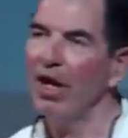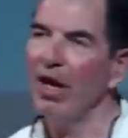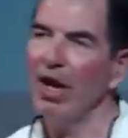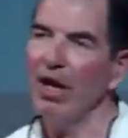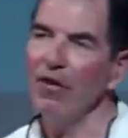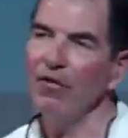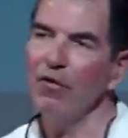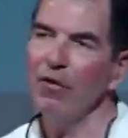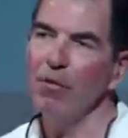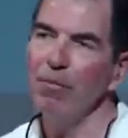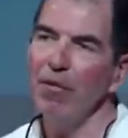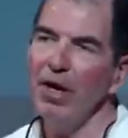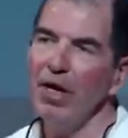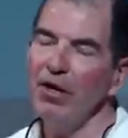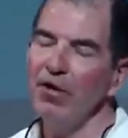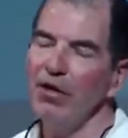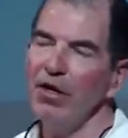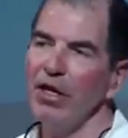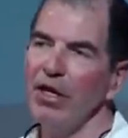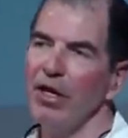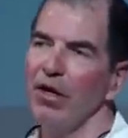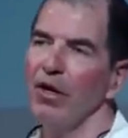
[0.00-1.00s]
And I
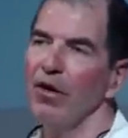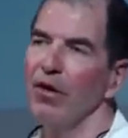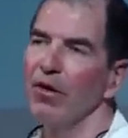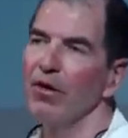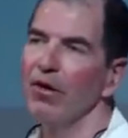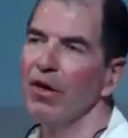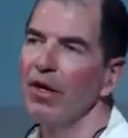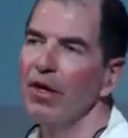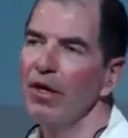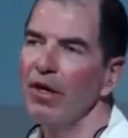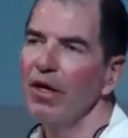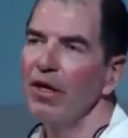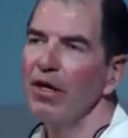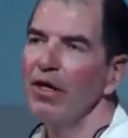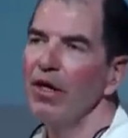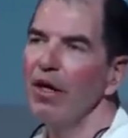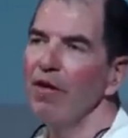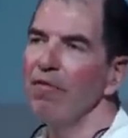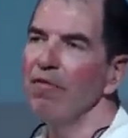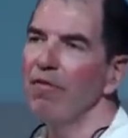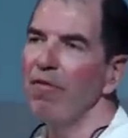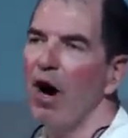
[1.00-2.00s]
submit to you
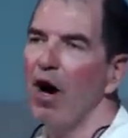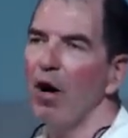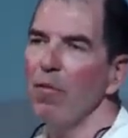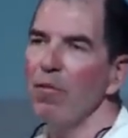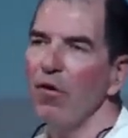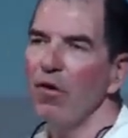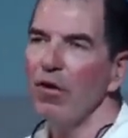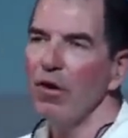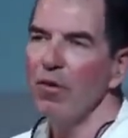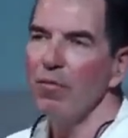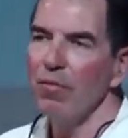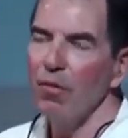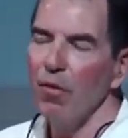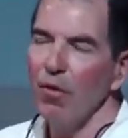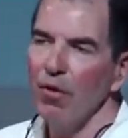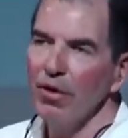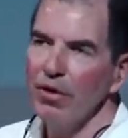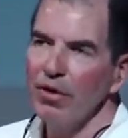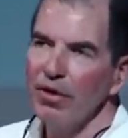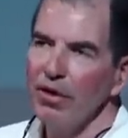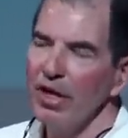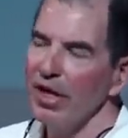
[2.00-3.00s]
that far more
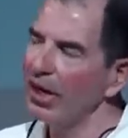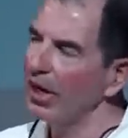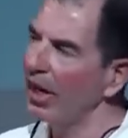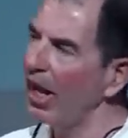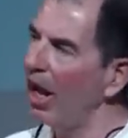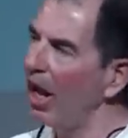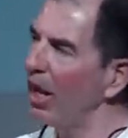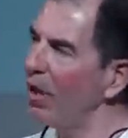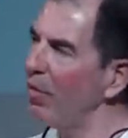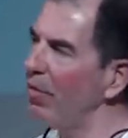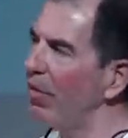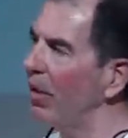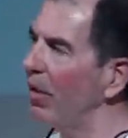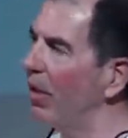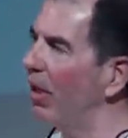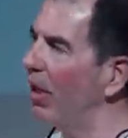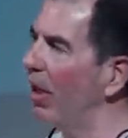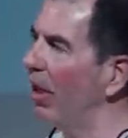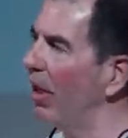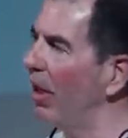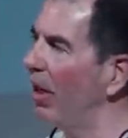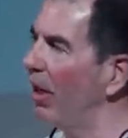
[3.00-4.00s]
important than
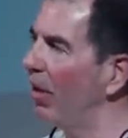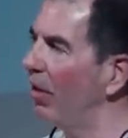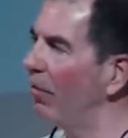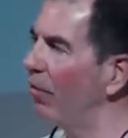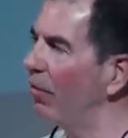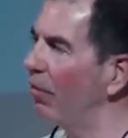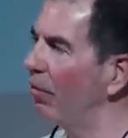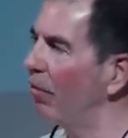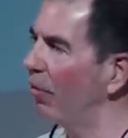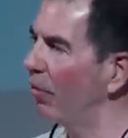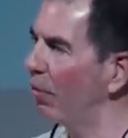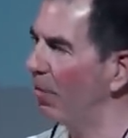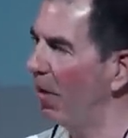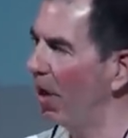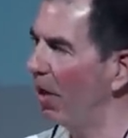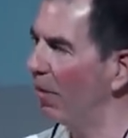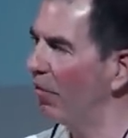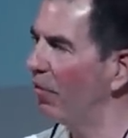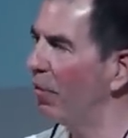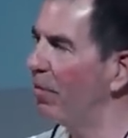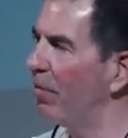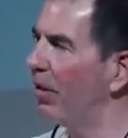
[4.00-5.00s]
accountability is
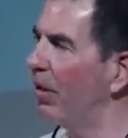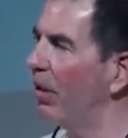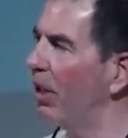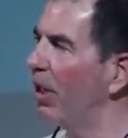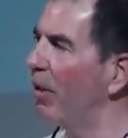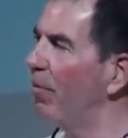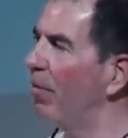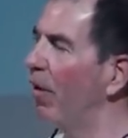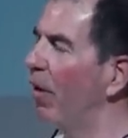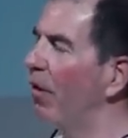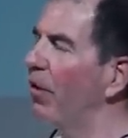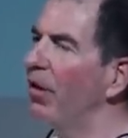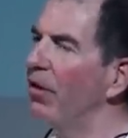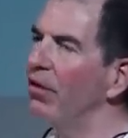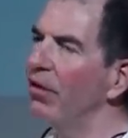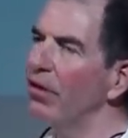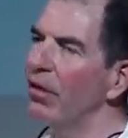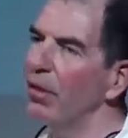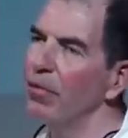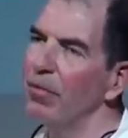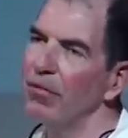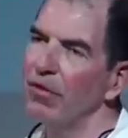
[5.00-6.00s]
responsibility, both in
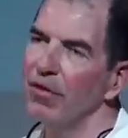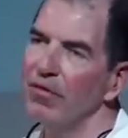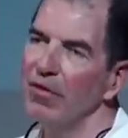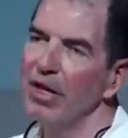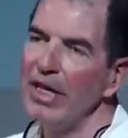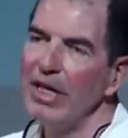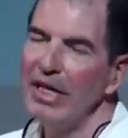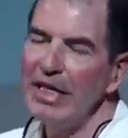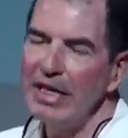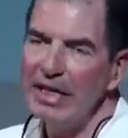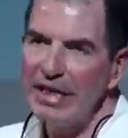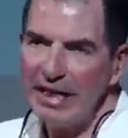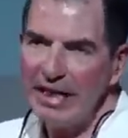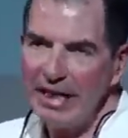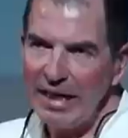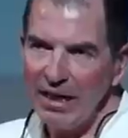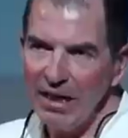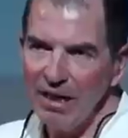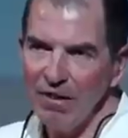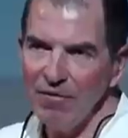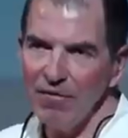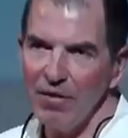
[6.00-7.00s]
terms of
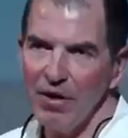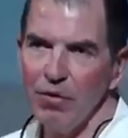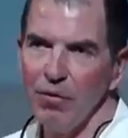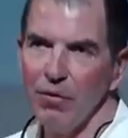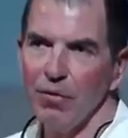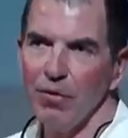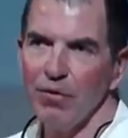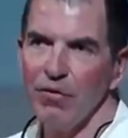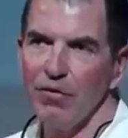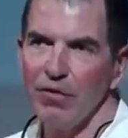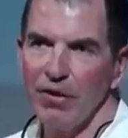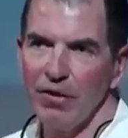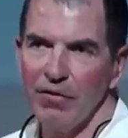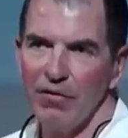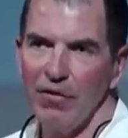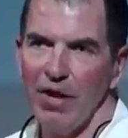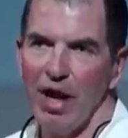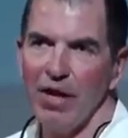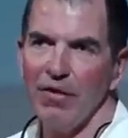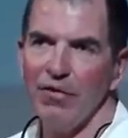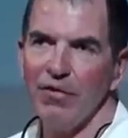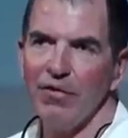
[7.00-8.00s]
individual
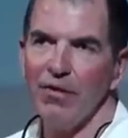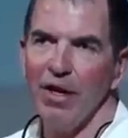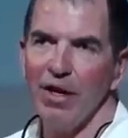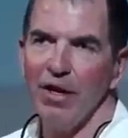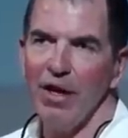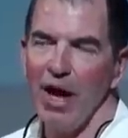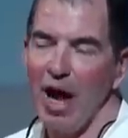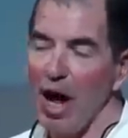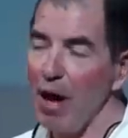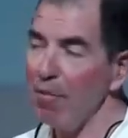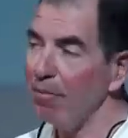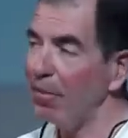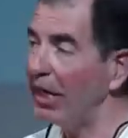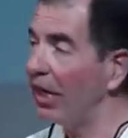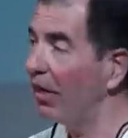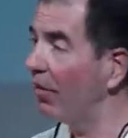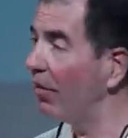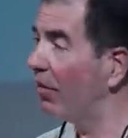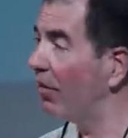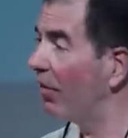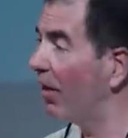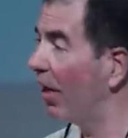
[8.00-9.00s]
success and
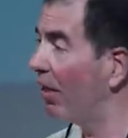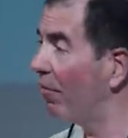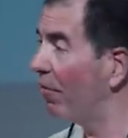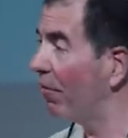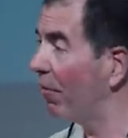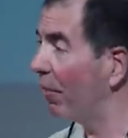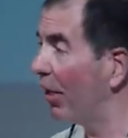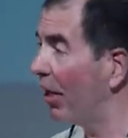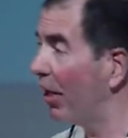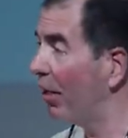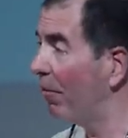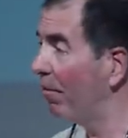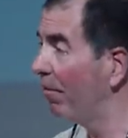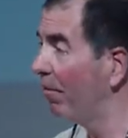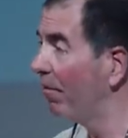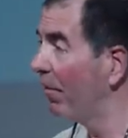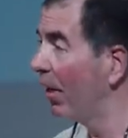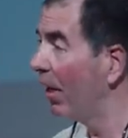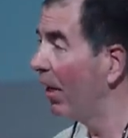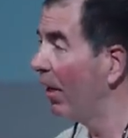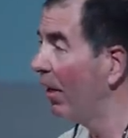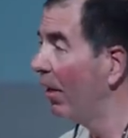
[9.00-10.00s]
happiness and freedom,
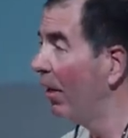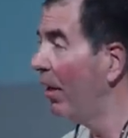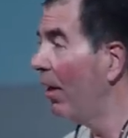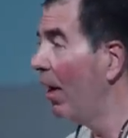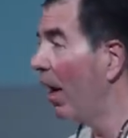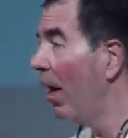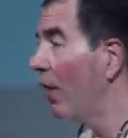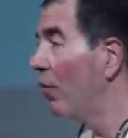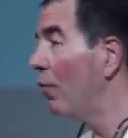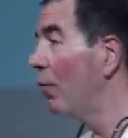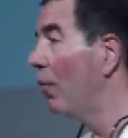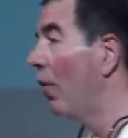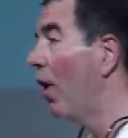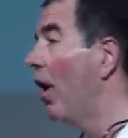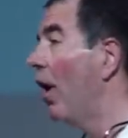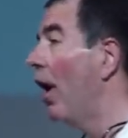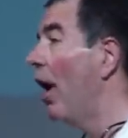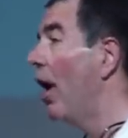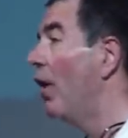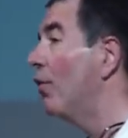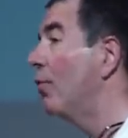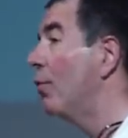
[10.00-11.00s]
as
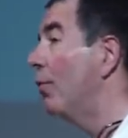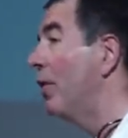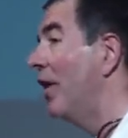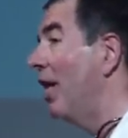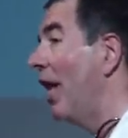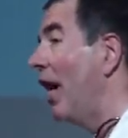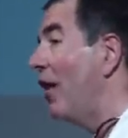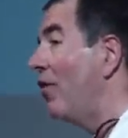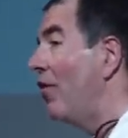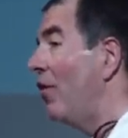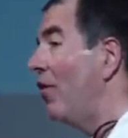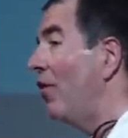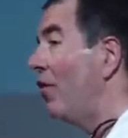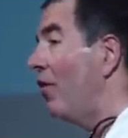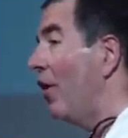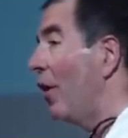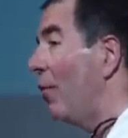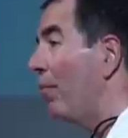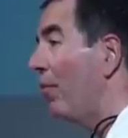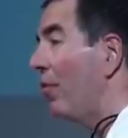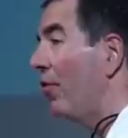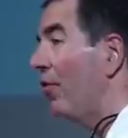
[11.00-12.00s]
well as
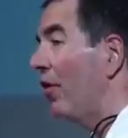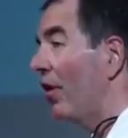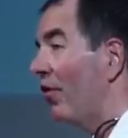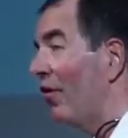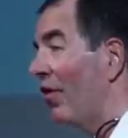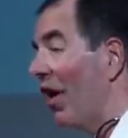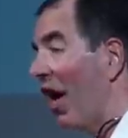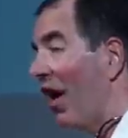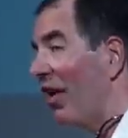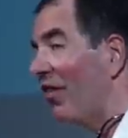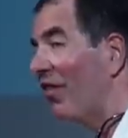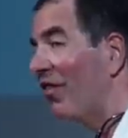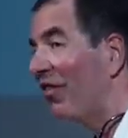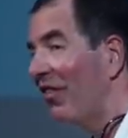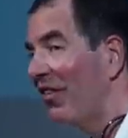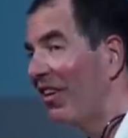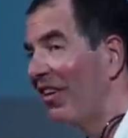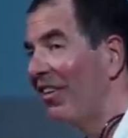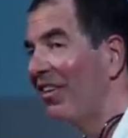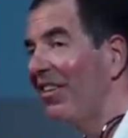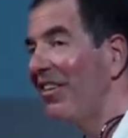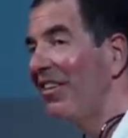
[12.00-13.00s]
relationship success
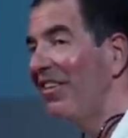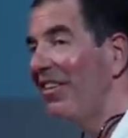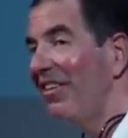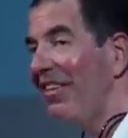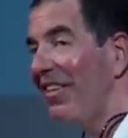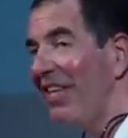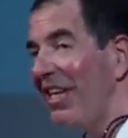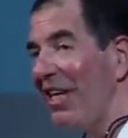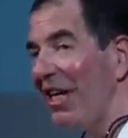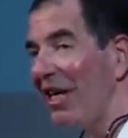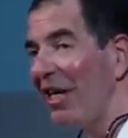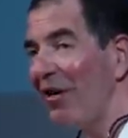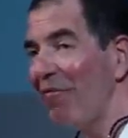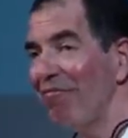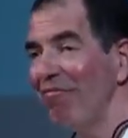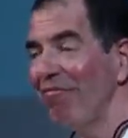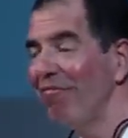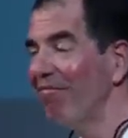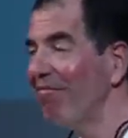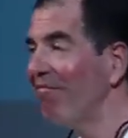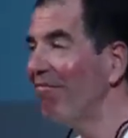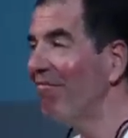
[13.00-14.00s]

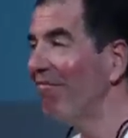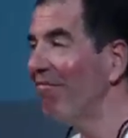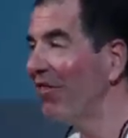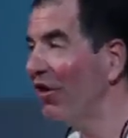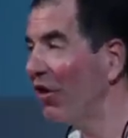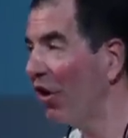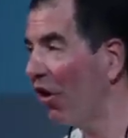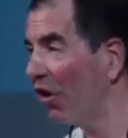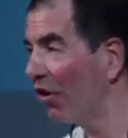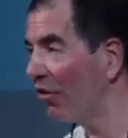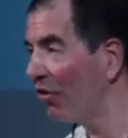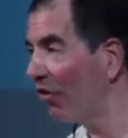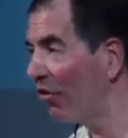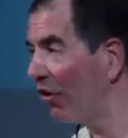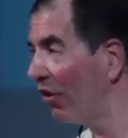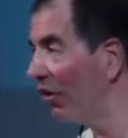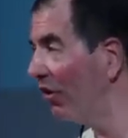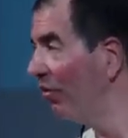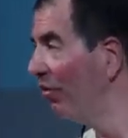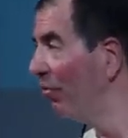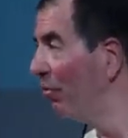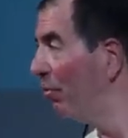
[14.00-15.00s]
team,
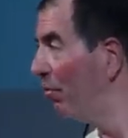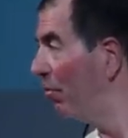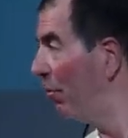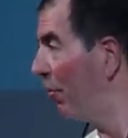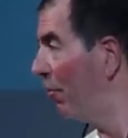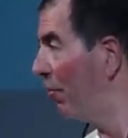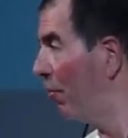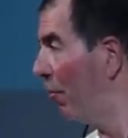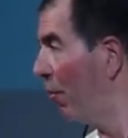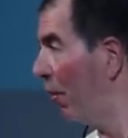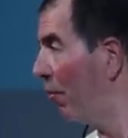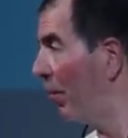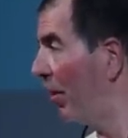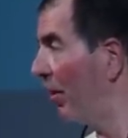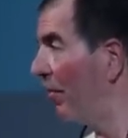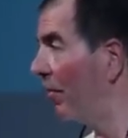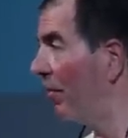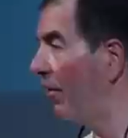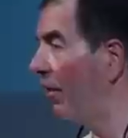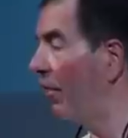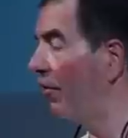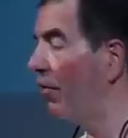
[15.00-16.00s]
culture,
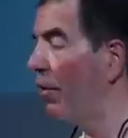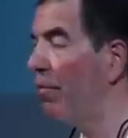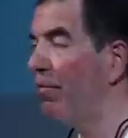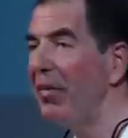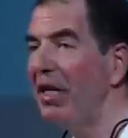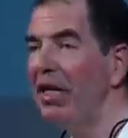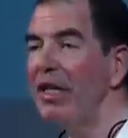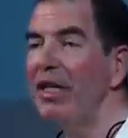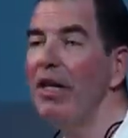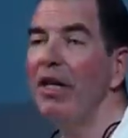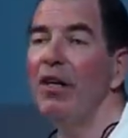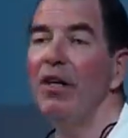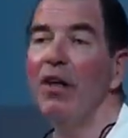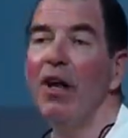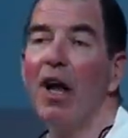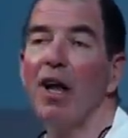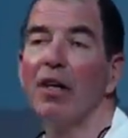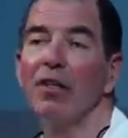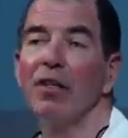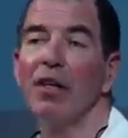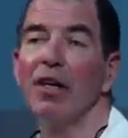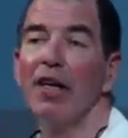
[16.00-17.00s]
performance. There's a billion
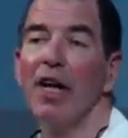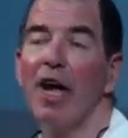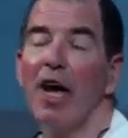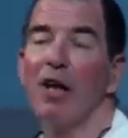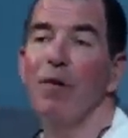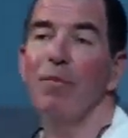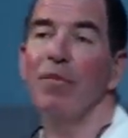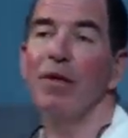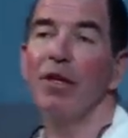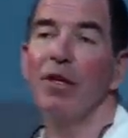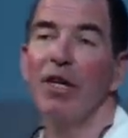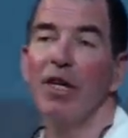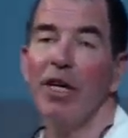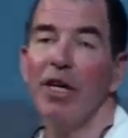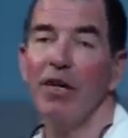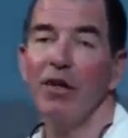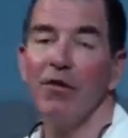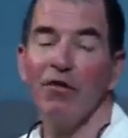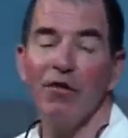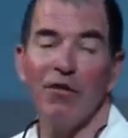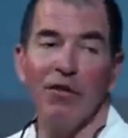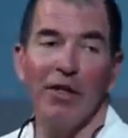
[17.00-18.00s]
dollar accountability
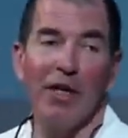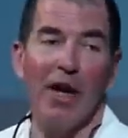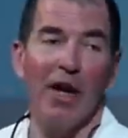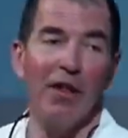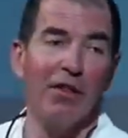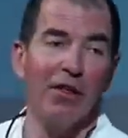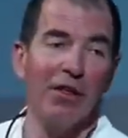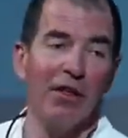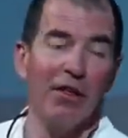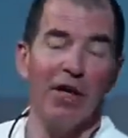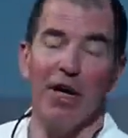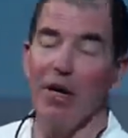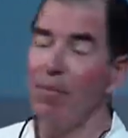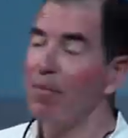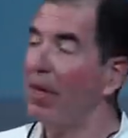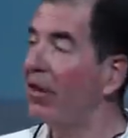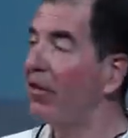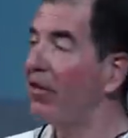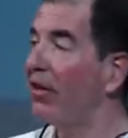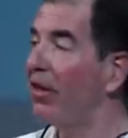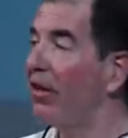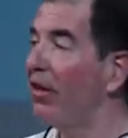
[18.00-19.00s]
industry out there that I
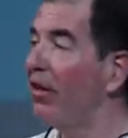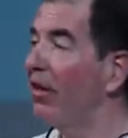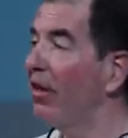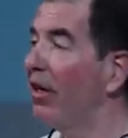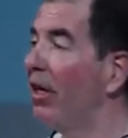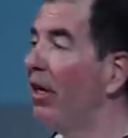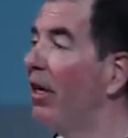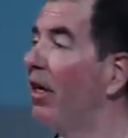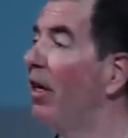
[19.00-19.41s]
mentioned.